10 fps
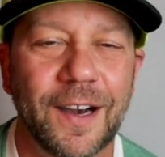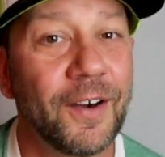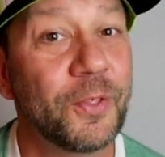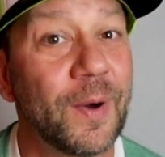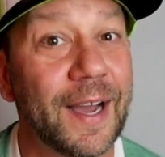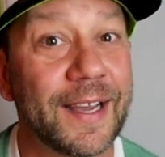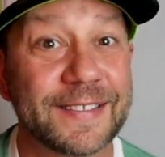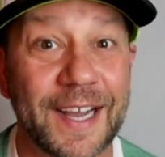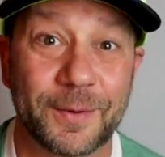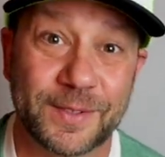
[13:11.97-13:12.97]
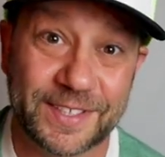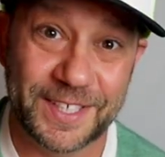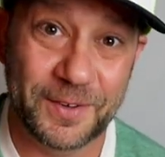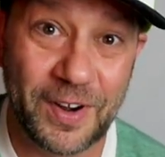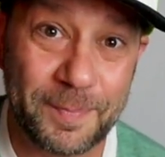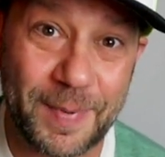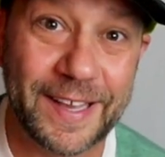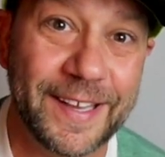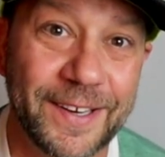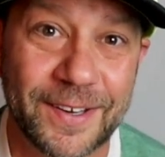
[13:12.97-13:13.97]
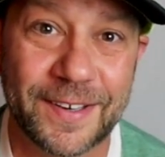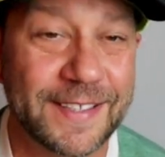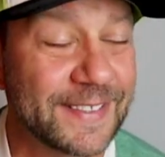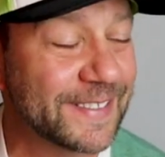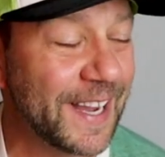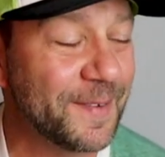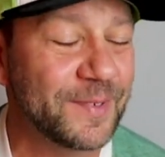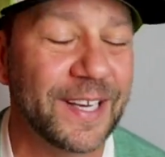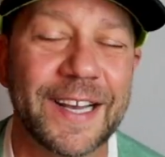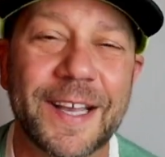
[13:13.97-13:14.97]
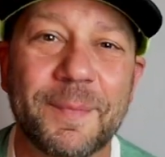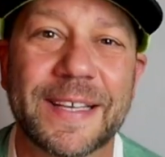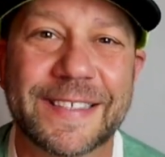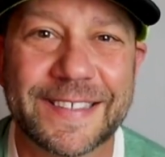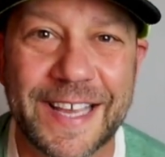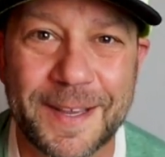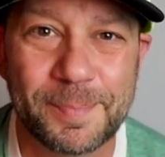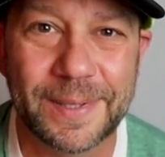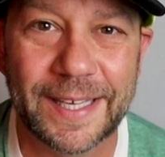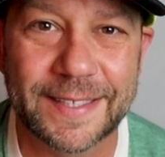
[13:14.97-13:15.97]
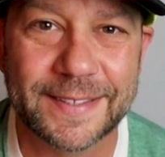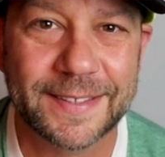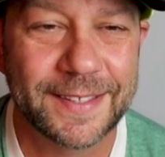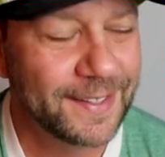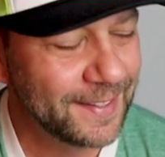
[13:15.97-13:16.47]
Otherwise, I will see you right back here, same time, same place.